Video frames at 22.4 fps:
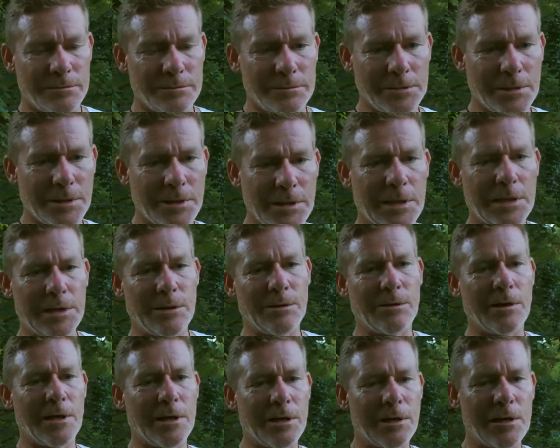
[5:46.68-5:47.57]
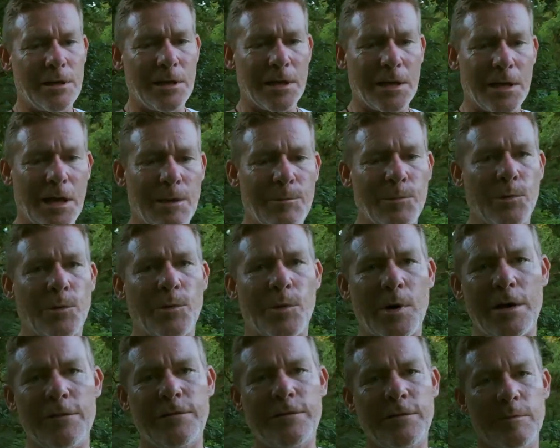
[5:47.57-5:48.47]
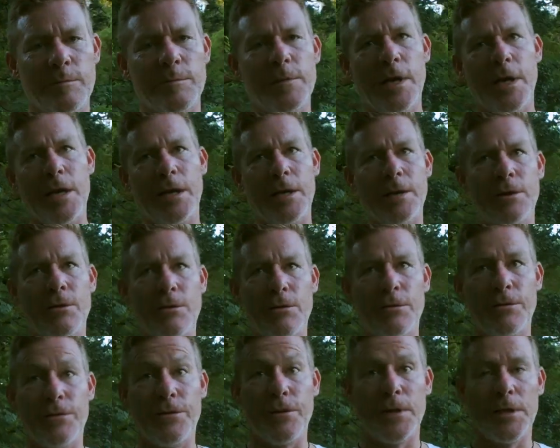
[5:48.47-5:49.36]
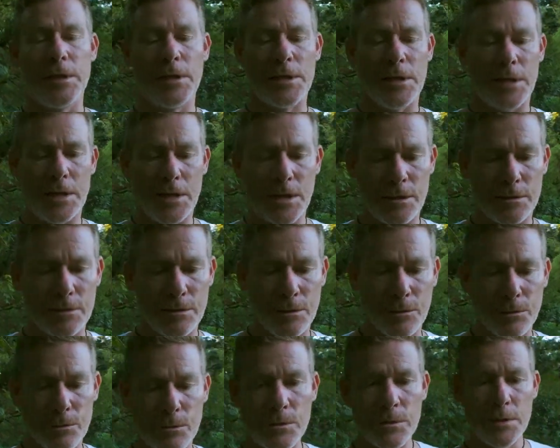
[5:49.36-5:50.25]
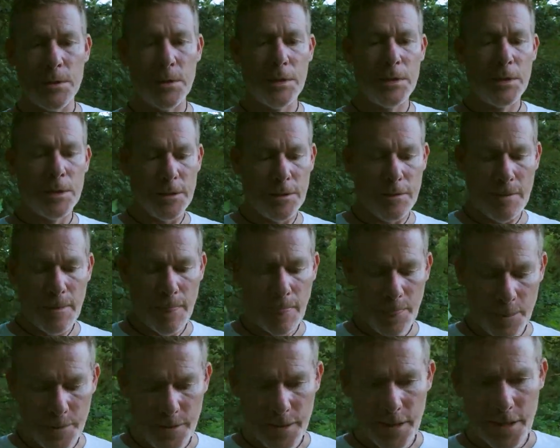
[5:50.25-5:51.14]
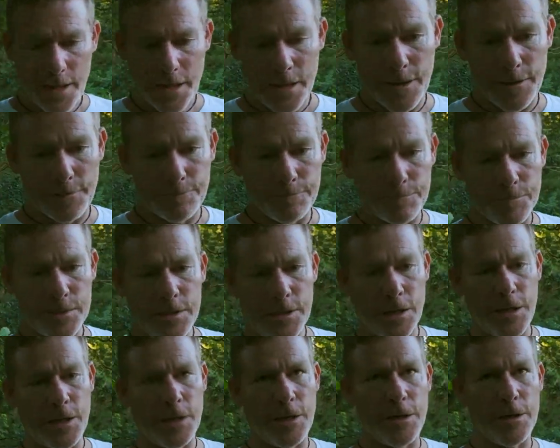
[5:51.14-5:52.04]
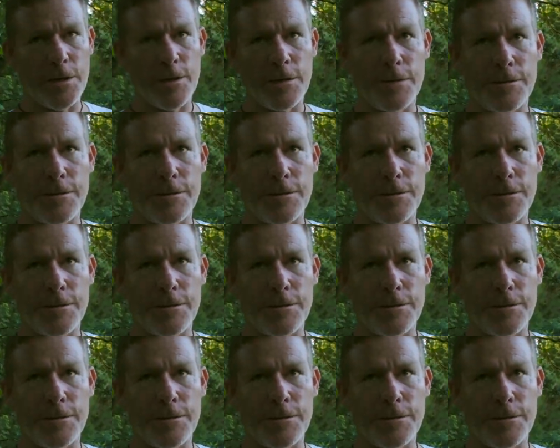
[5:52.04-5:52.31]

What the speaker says: yeah, I kind of came away from that not feeling it at all. So